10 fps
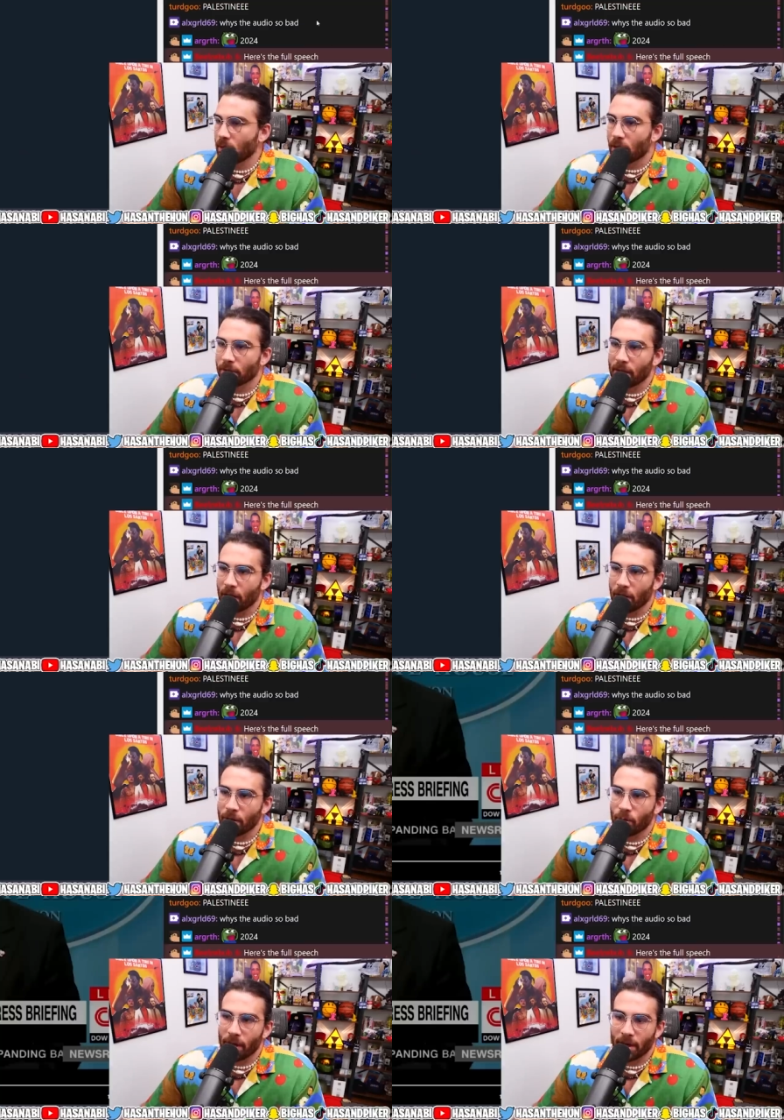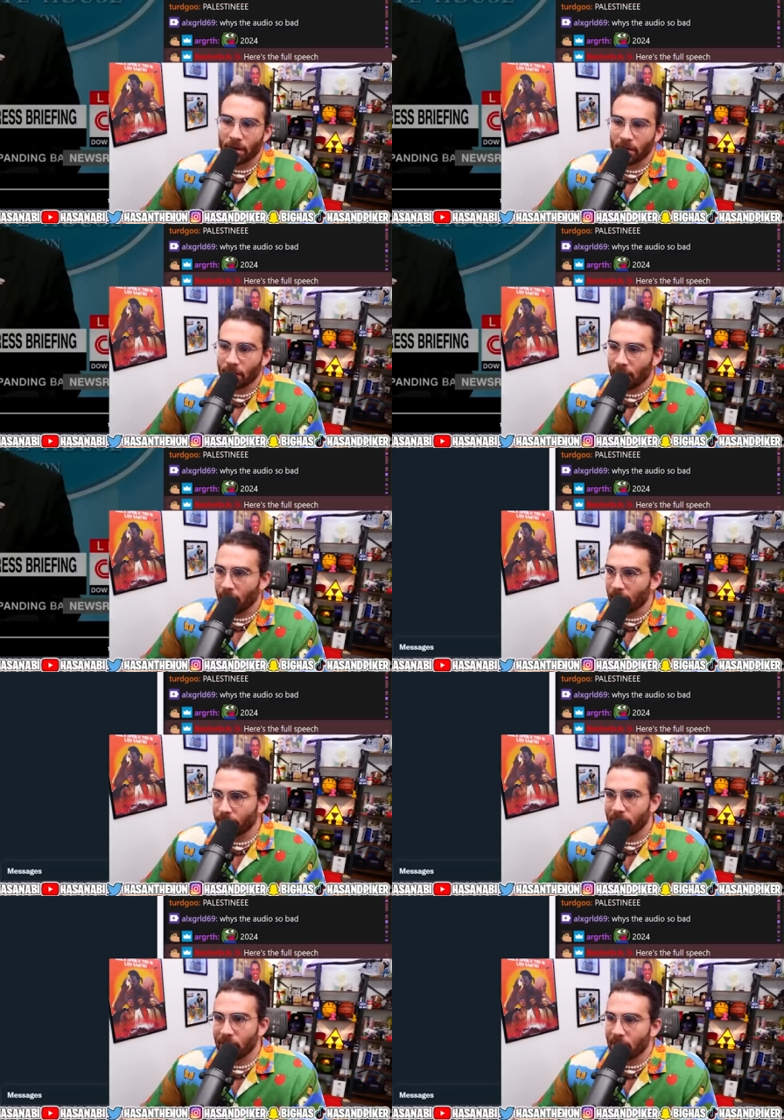Are they unaware
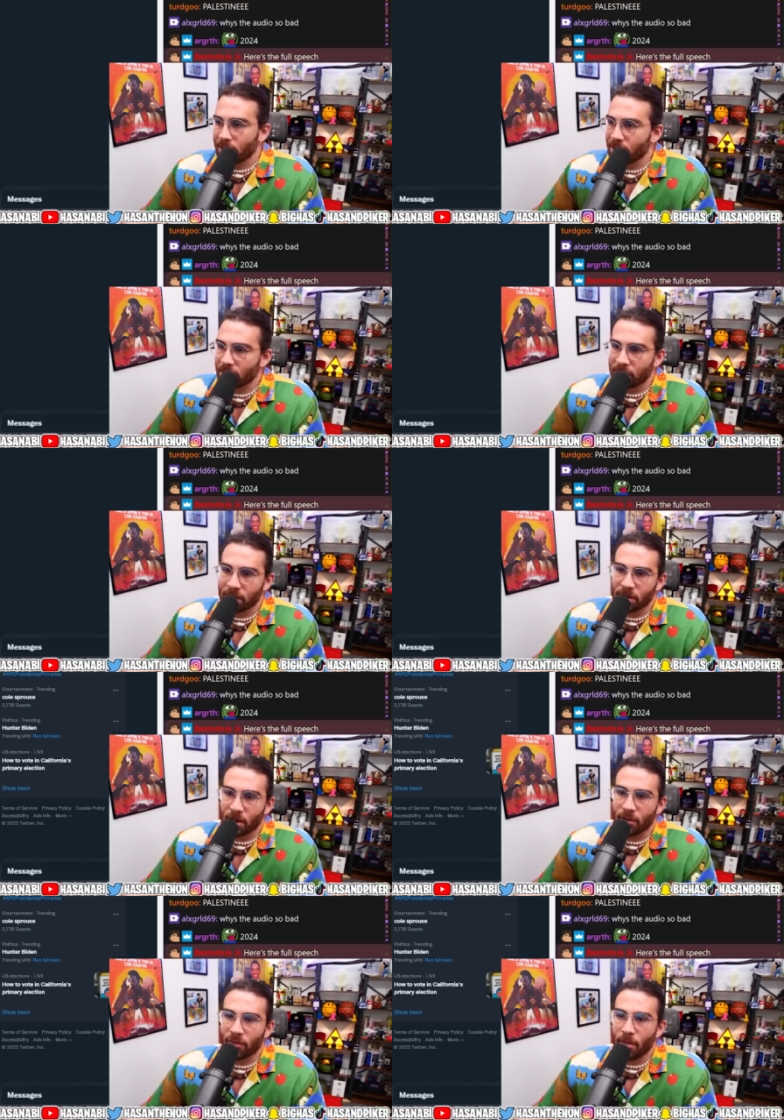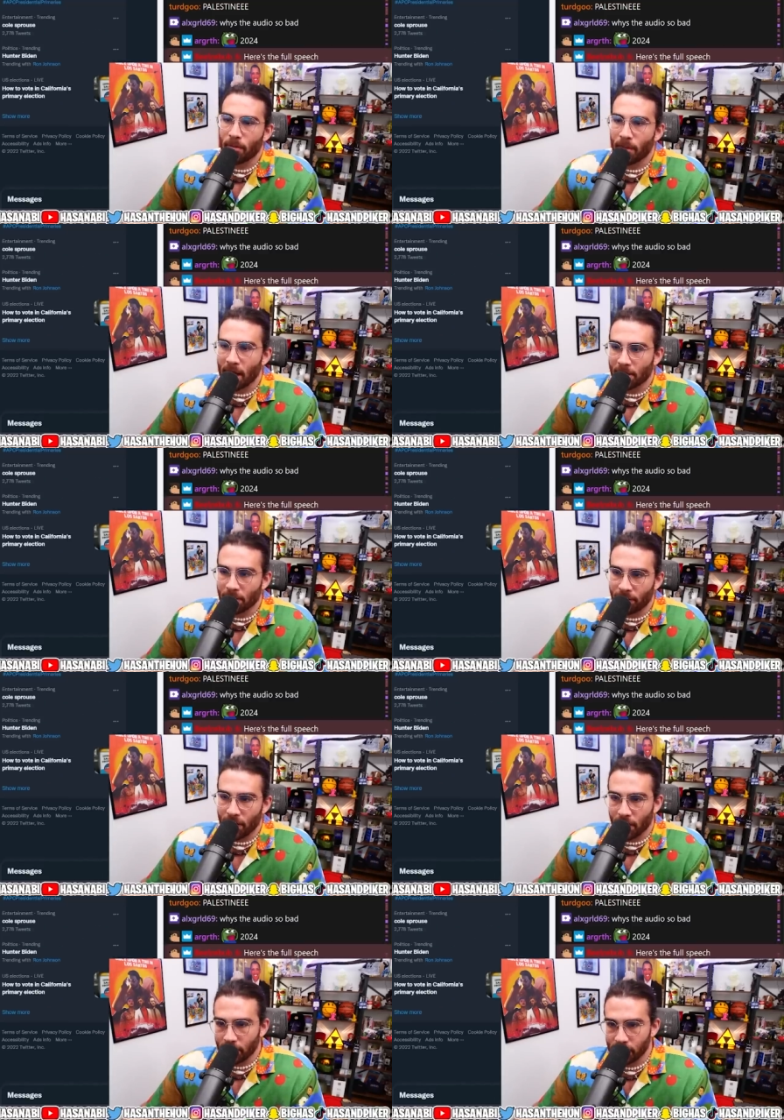of the existence of
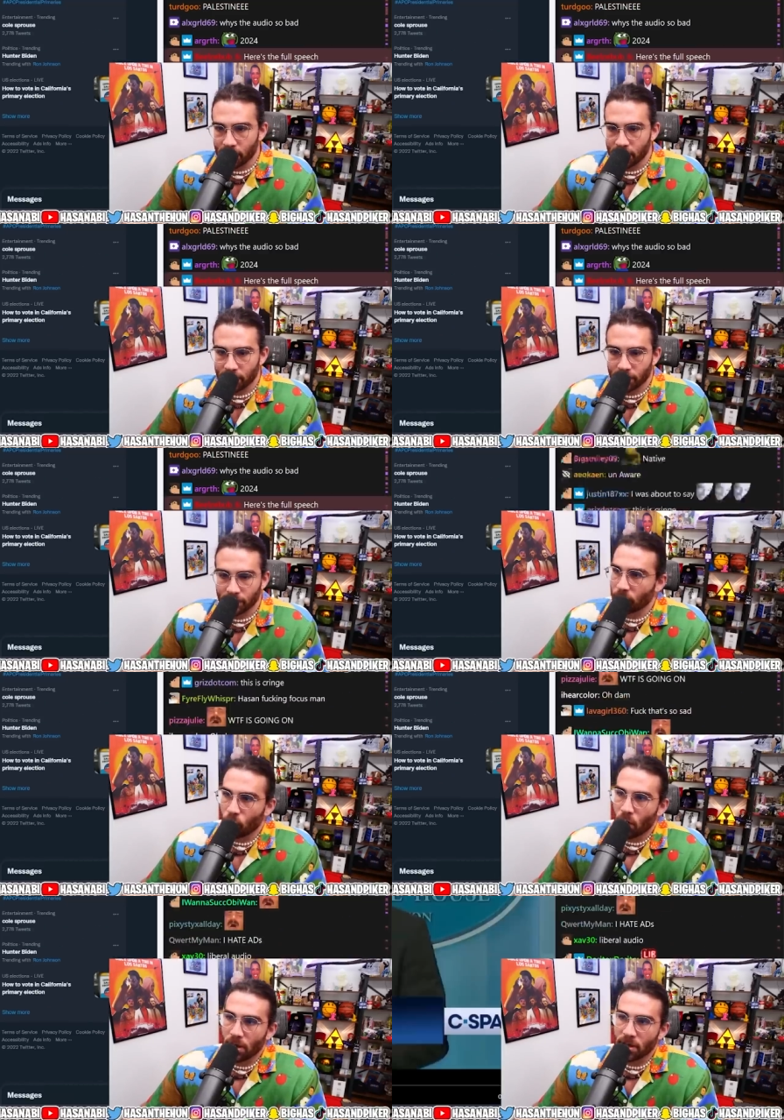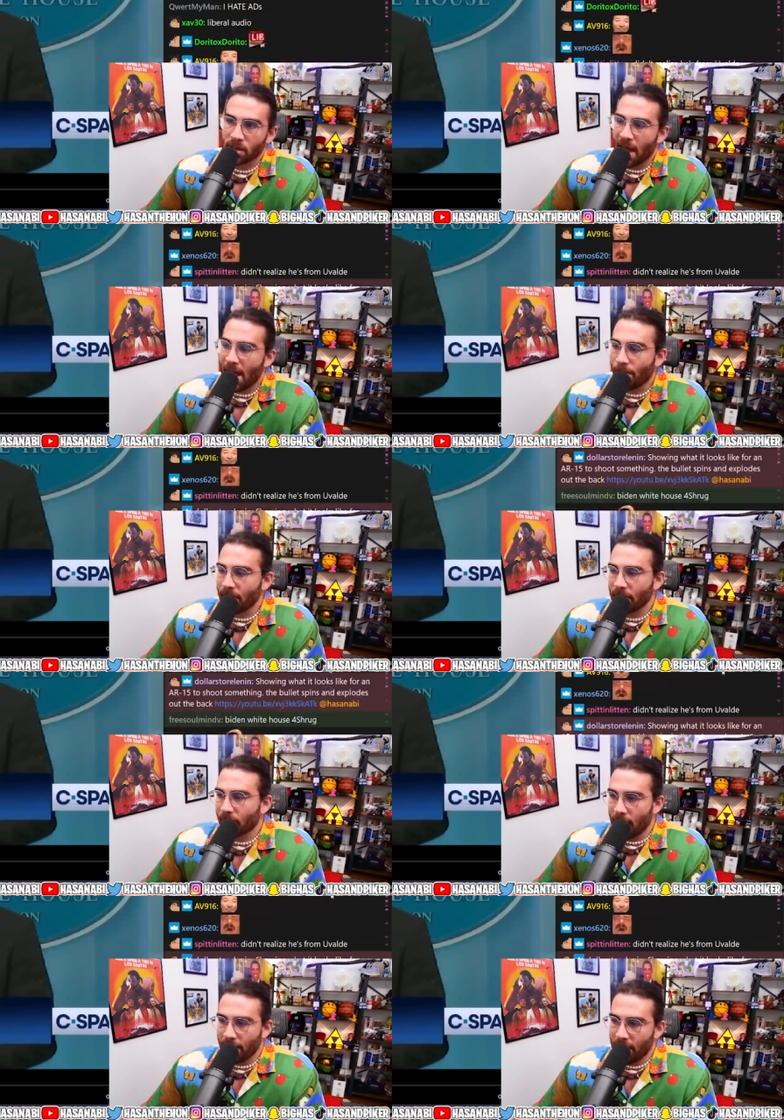microphones? What is happening
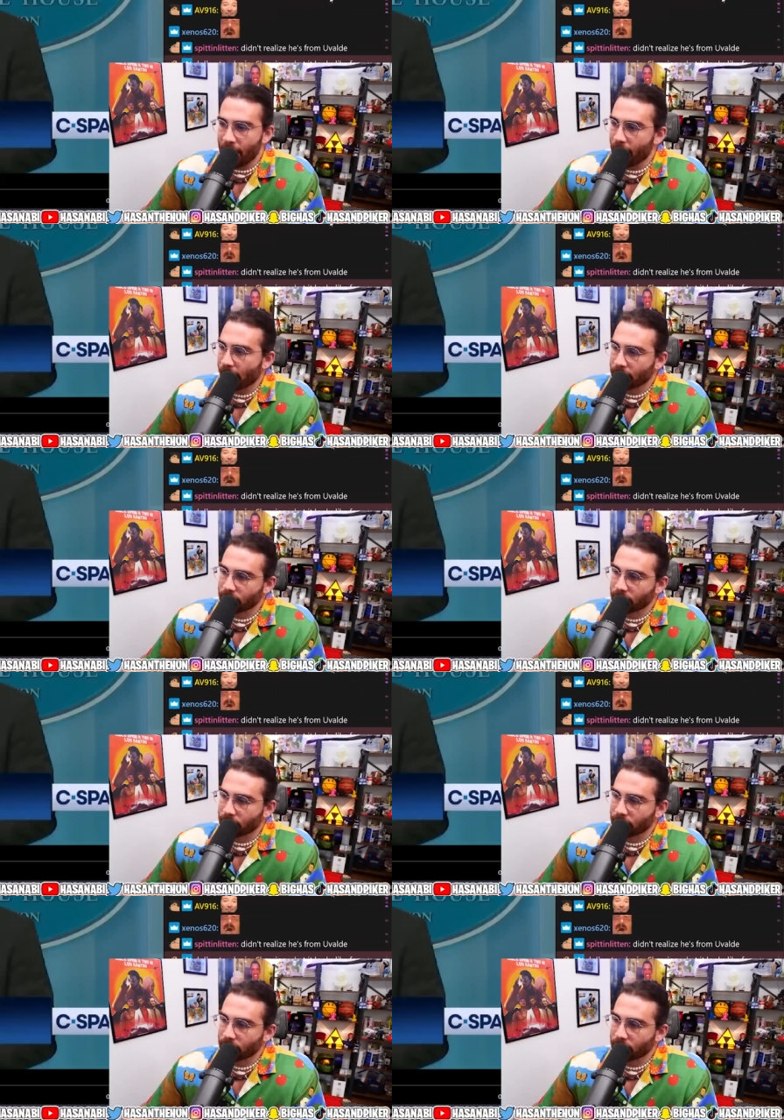right now?